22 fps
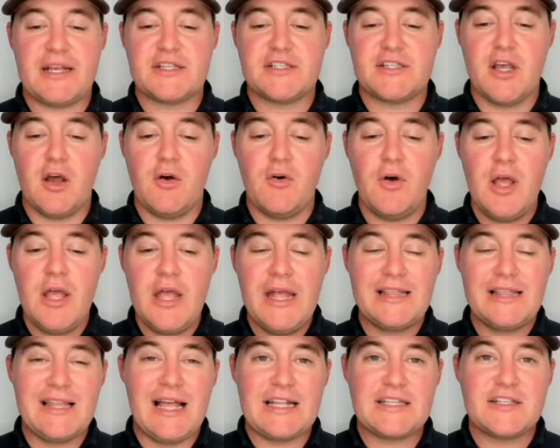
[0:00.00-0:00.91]
So
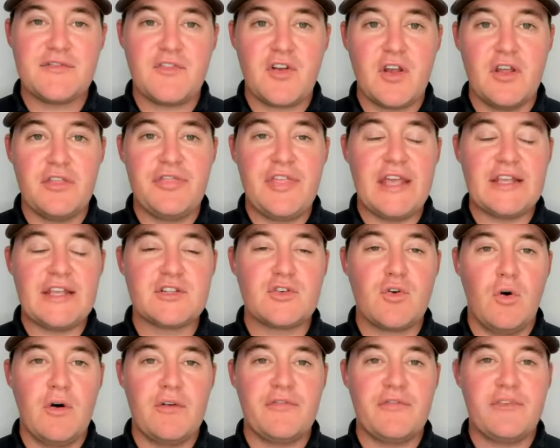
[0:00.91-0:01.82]
lots of good things
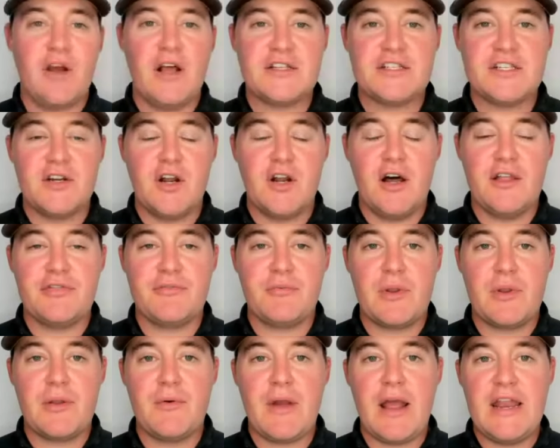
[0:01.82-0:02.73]
going for us at On
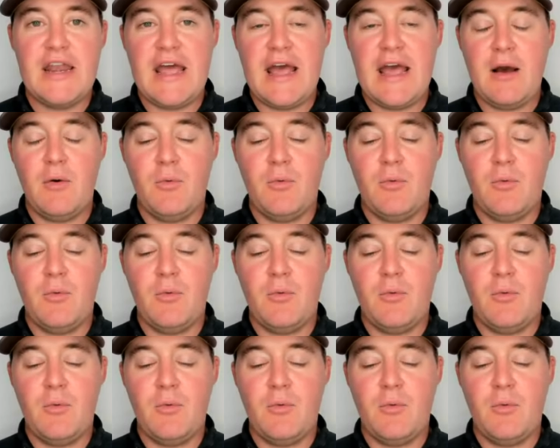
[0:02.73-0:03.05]
Three right now.